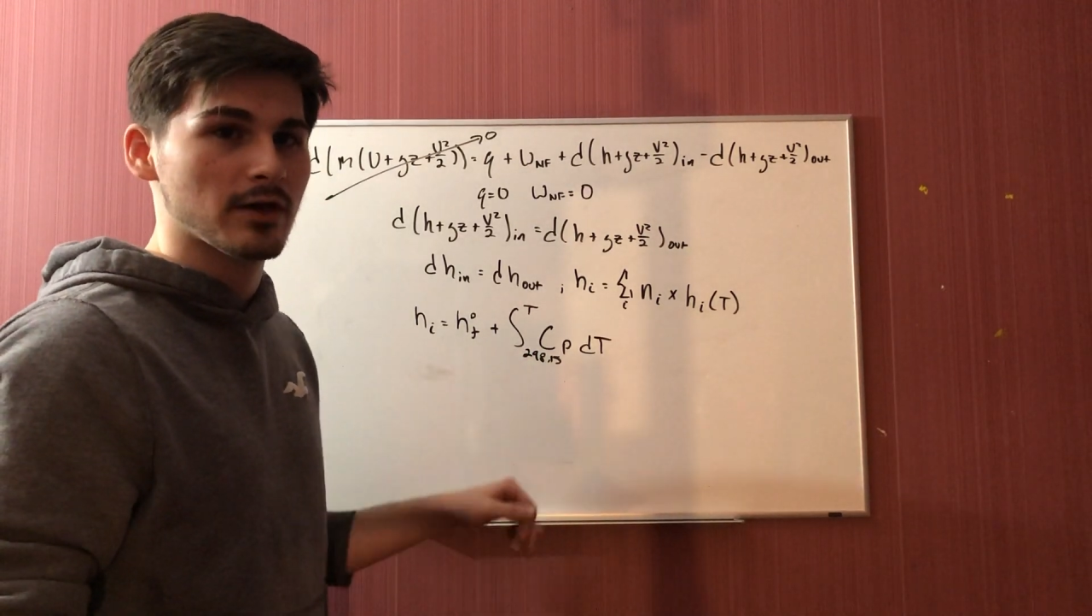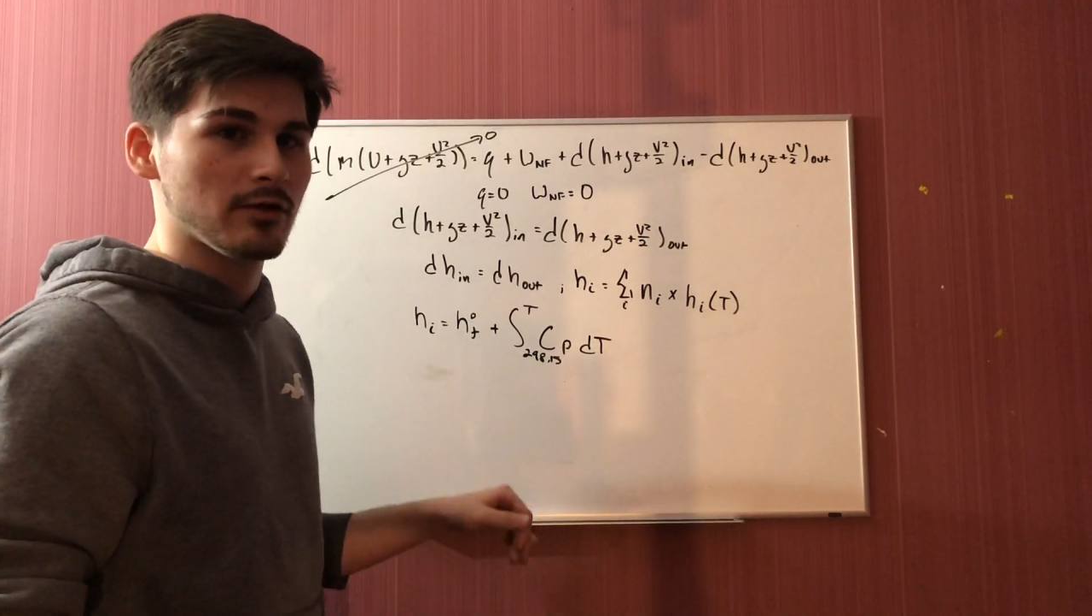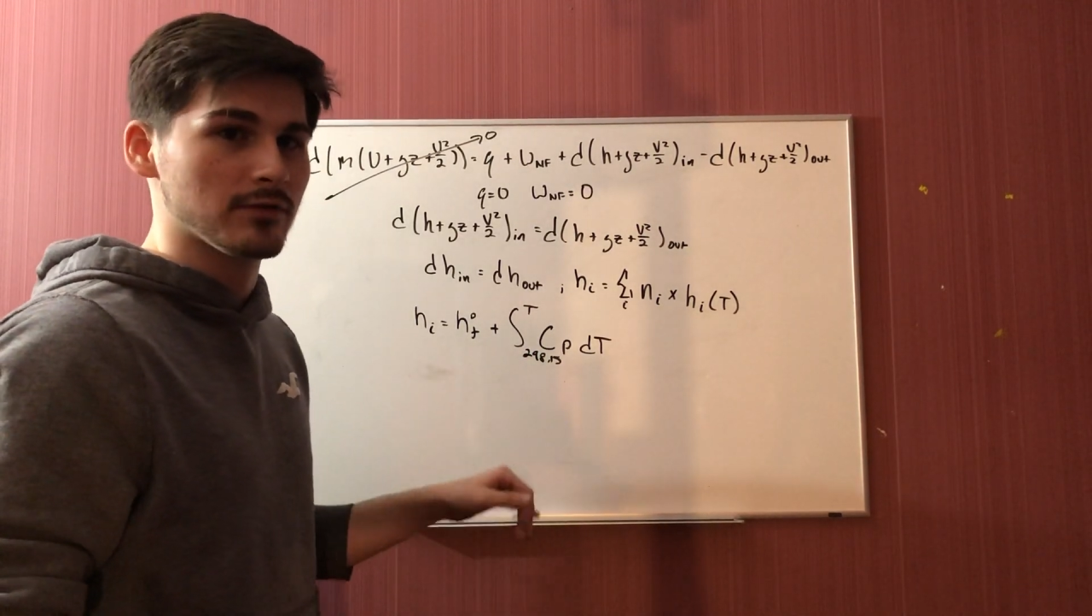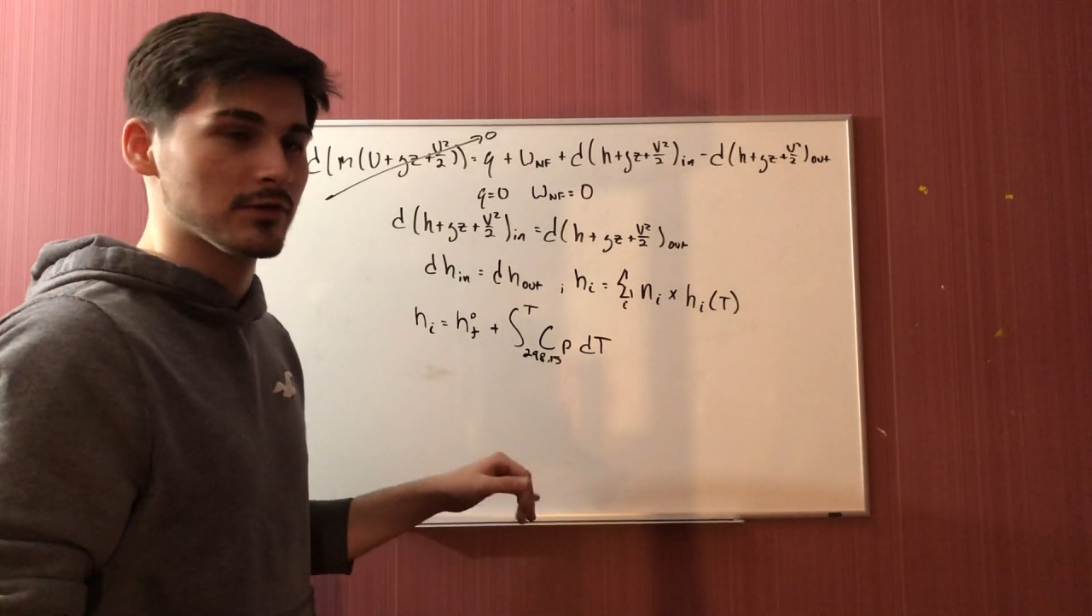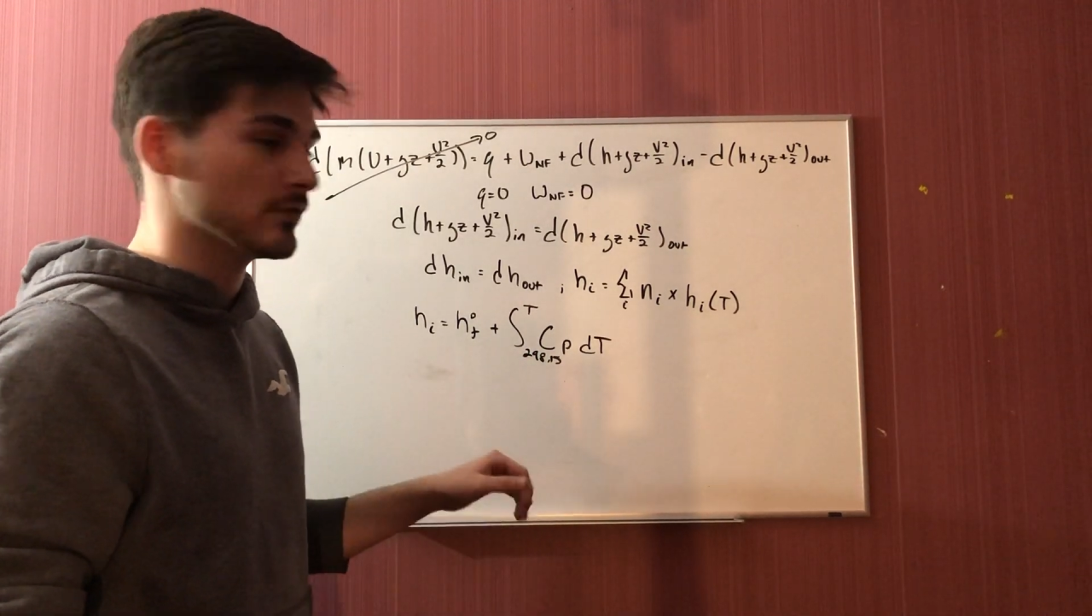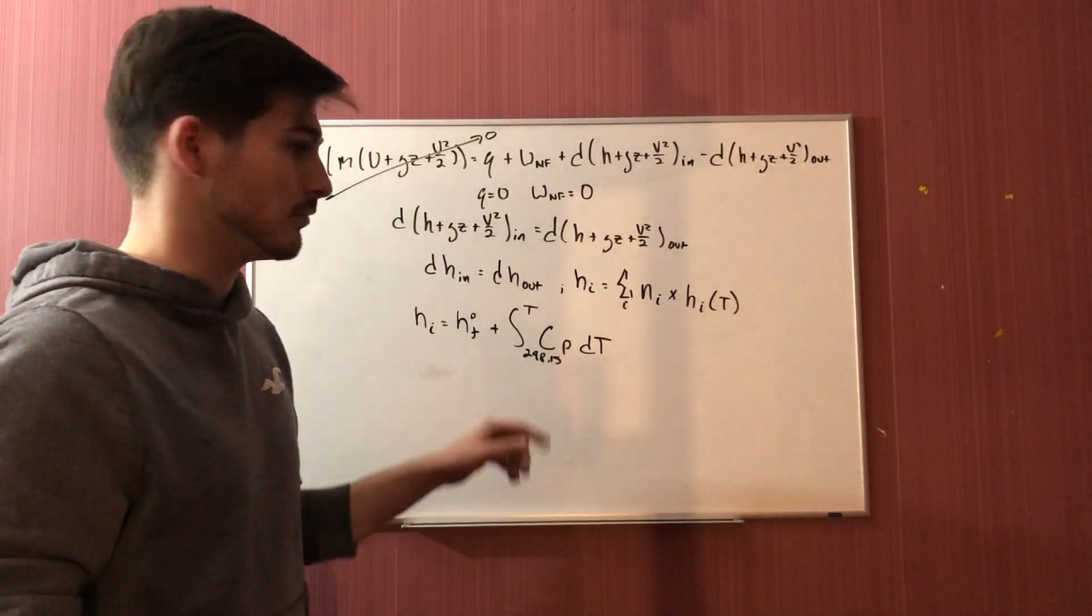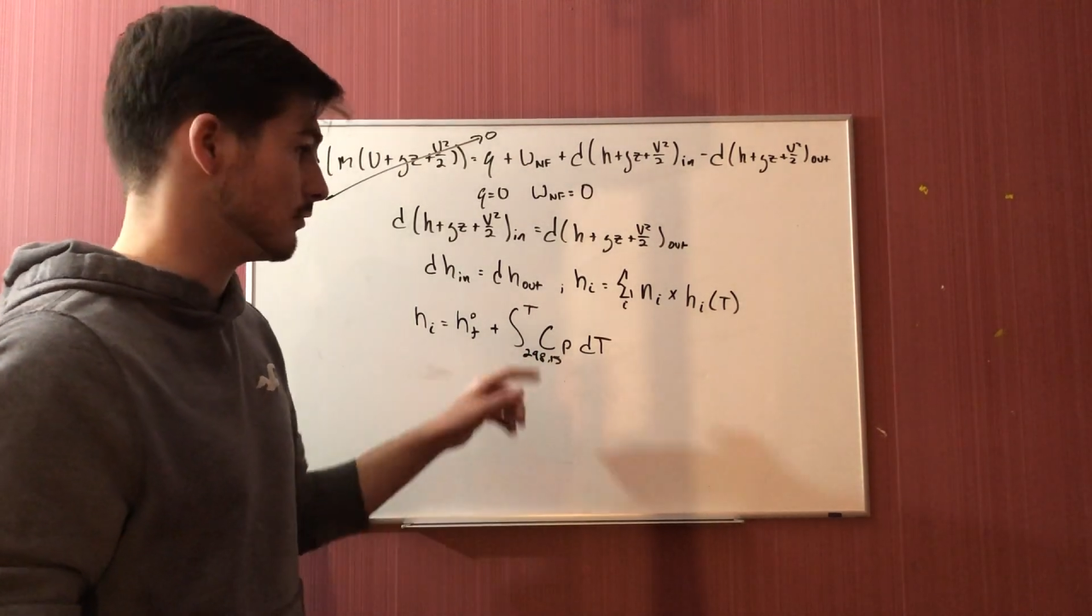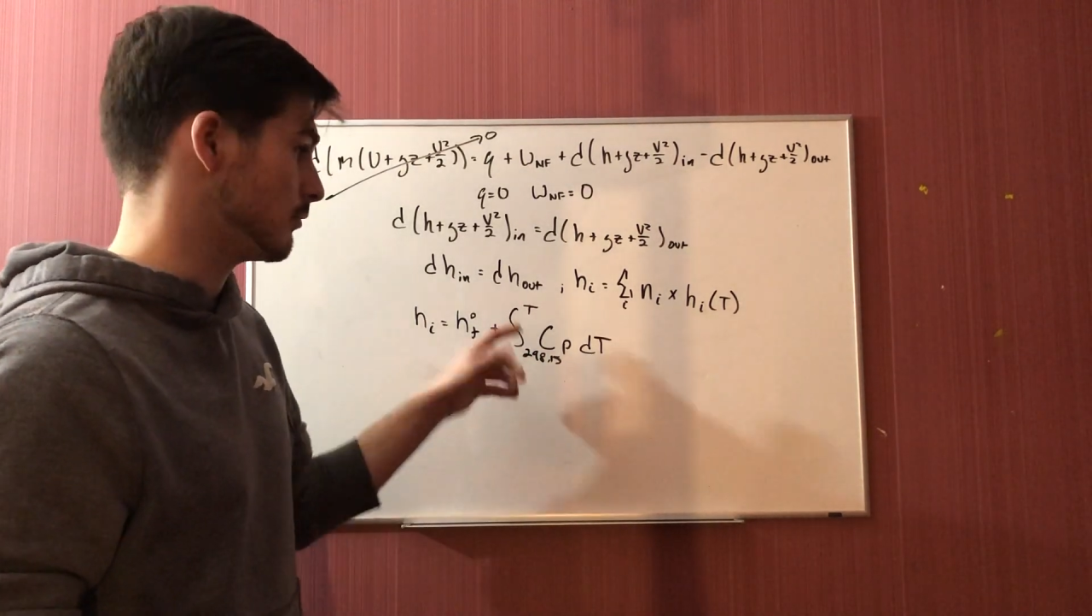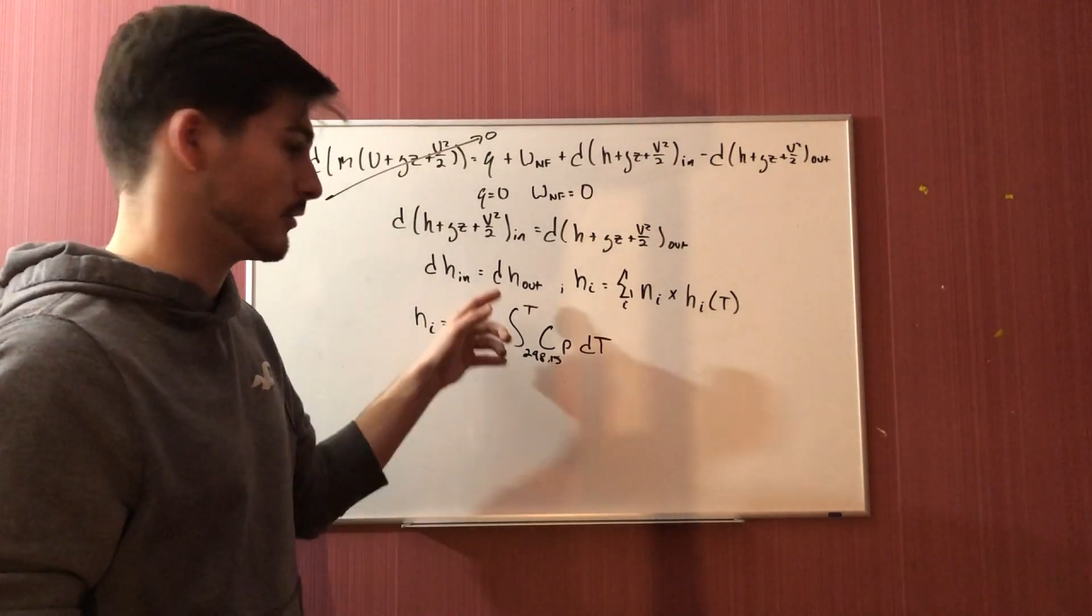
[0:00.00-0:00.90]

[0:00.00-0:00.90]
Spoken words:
Kelvin to